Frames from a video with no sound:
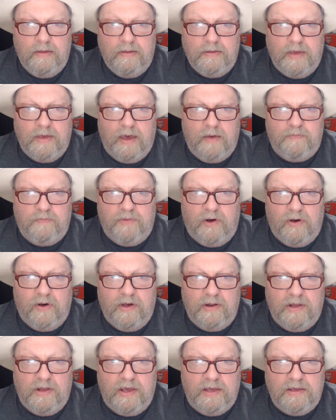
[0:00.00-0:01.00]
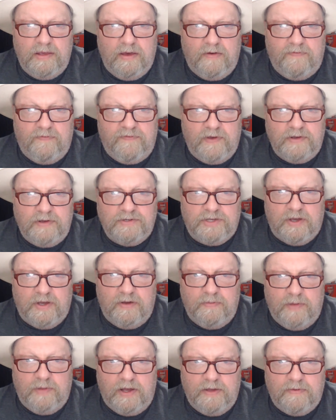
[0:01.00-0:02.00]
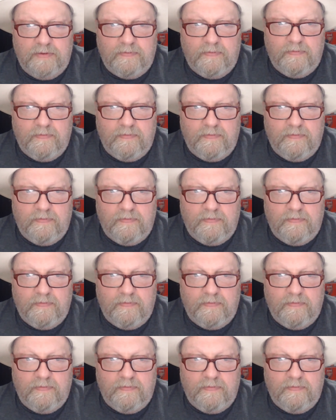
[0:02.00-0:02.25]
Yeah, Pioneer, yeah, I think so, mate.